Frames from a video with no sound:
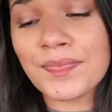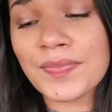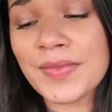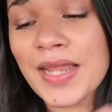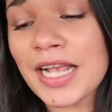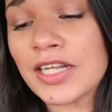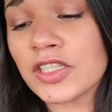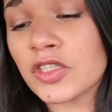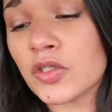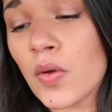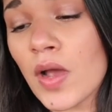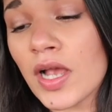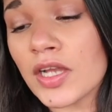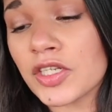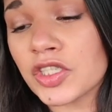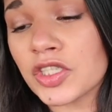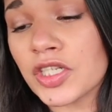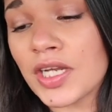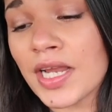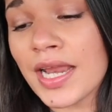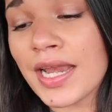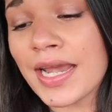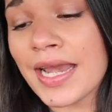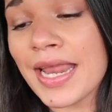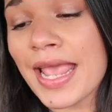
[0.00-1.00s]
next
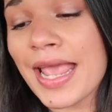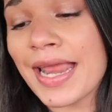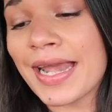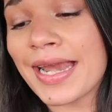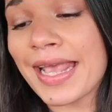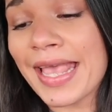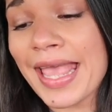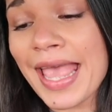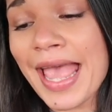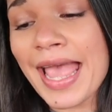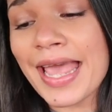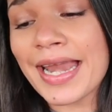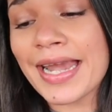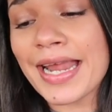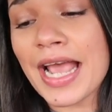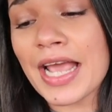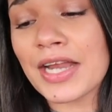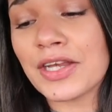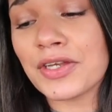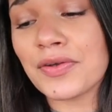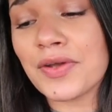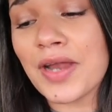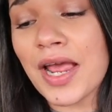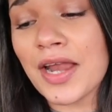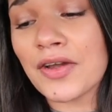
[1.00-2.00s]
question, and again,
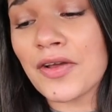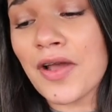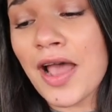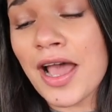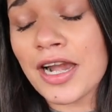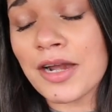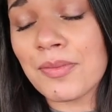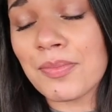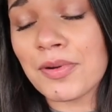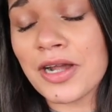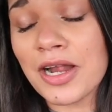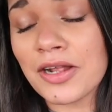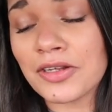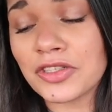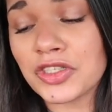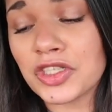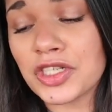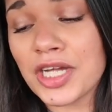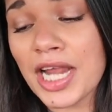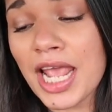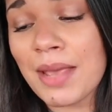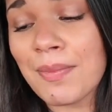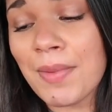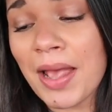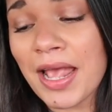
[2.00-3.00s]
I do not know how to pronounce
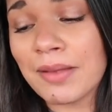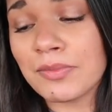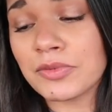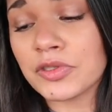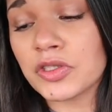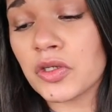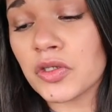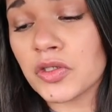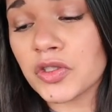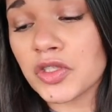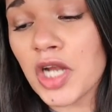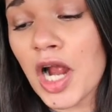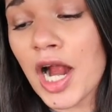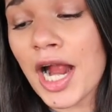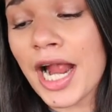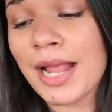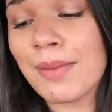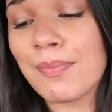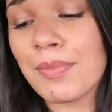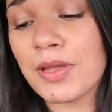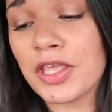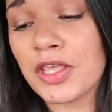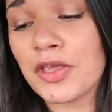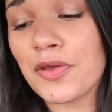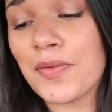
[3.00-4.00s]
your name. I am so
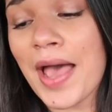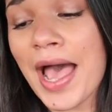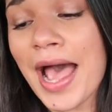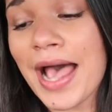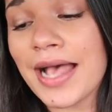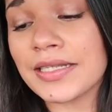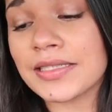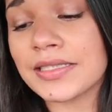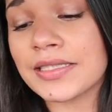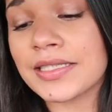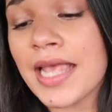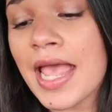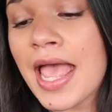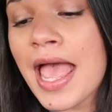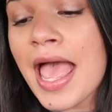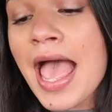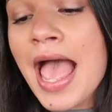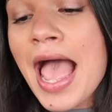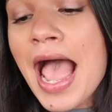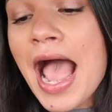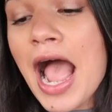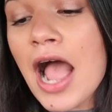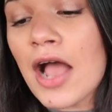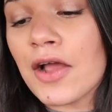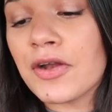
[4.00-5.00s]
sorry, but you asked,
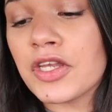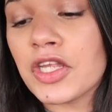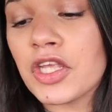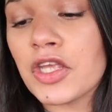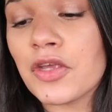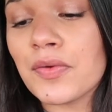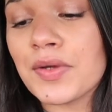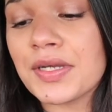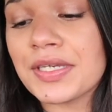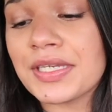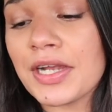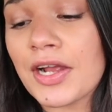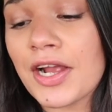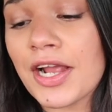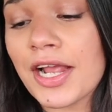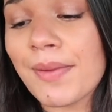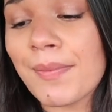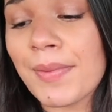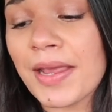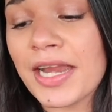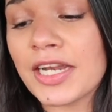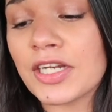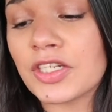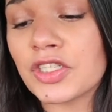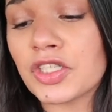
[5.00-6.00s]
how do you and
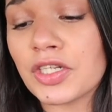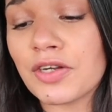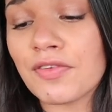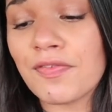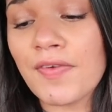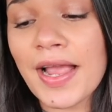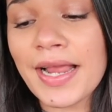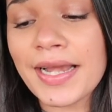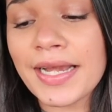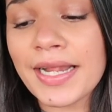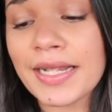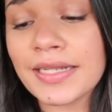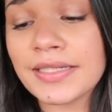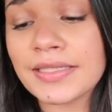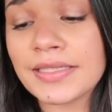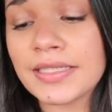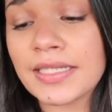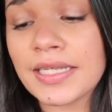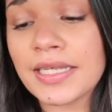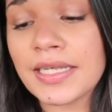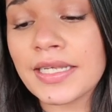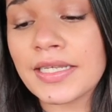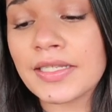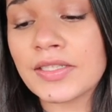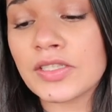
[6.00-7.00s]
Derek manage your
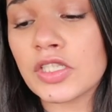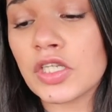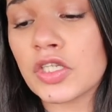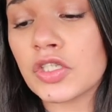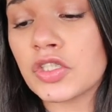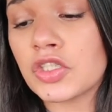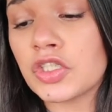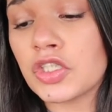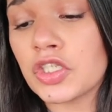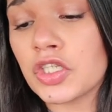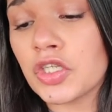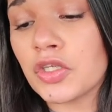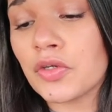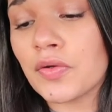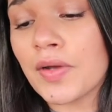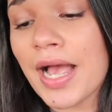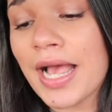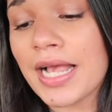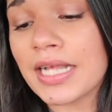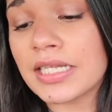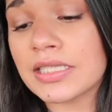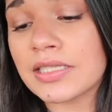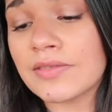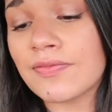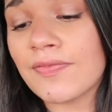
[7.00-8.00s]
finances? Do you
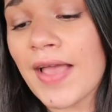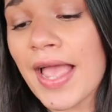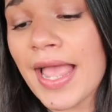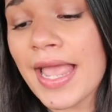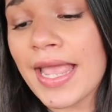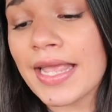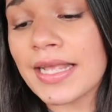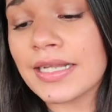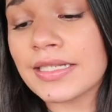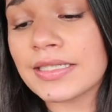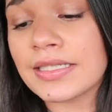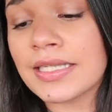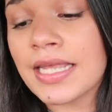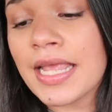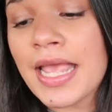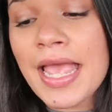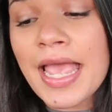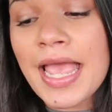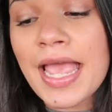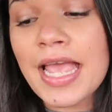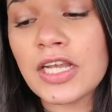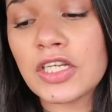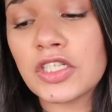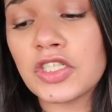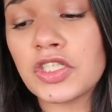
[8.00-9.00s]
guys fight?
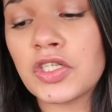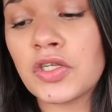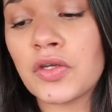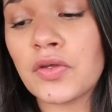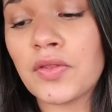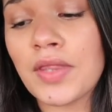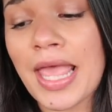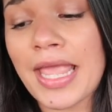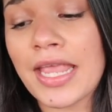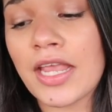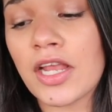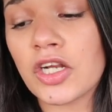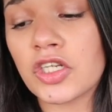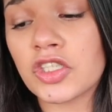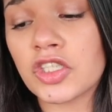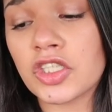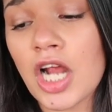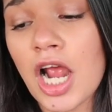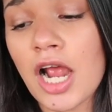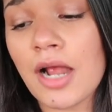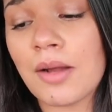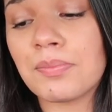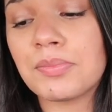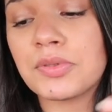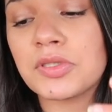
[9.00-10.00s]
And do you like your
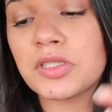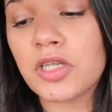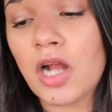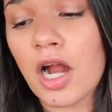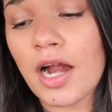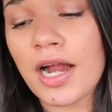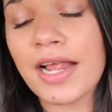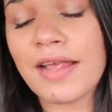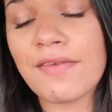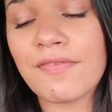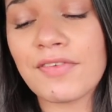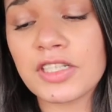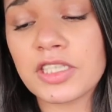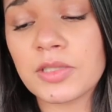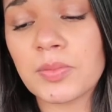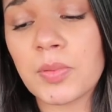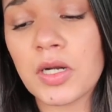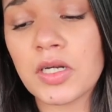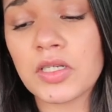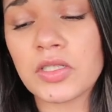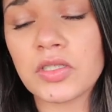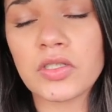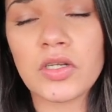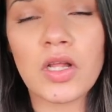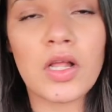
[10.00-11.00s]
job? Sorry if it's
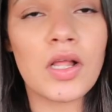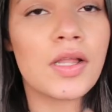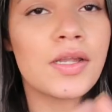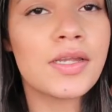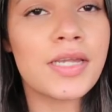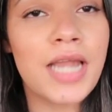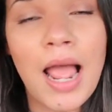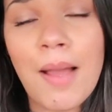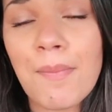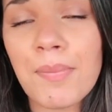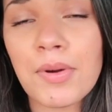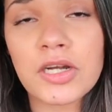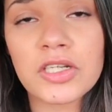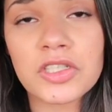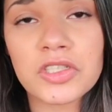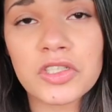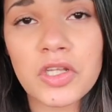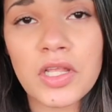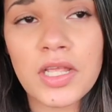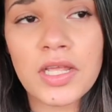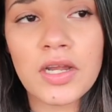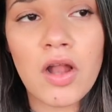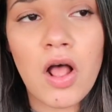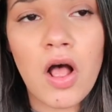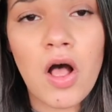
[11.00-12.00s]
personal. Not
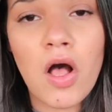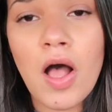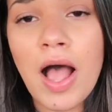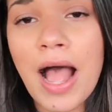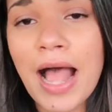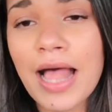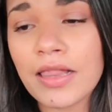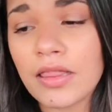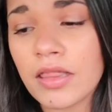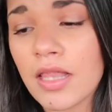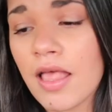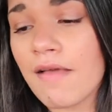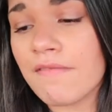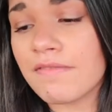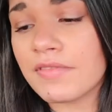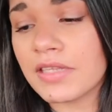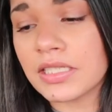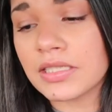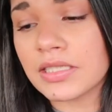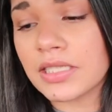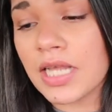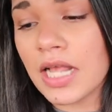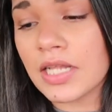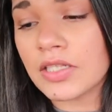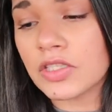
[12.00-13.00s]
personal at all. I love
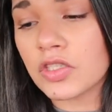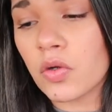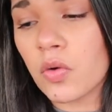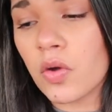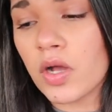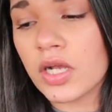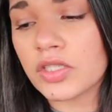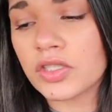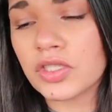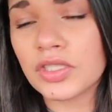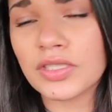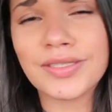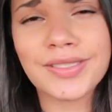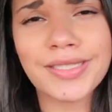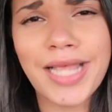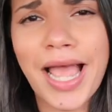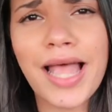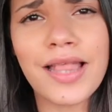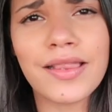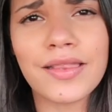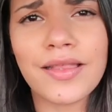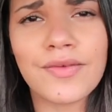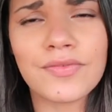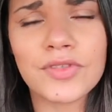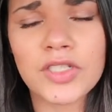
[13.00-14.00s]
these kinds of questions.
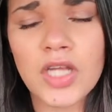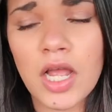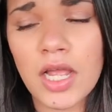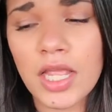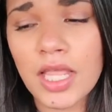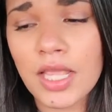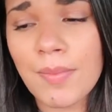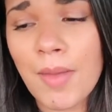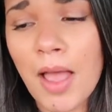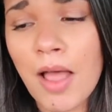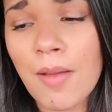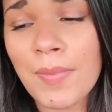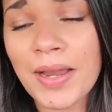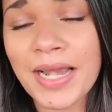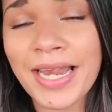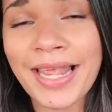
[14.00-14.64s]
I love talking about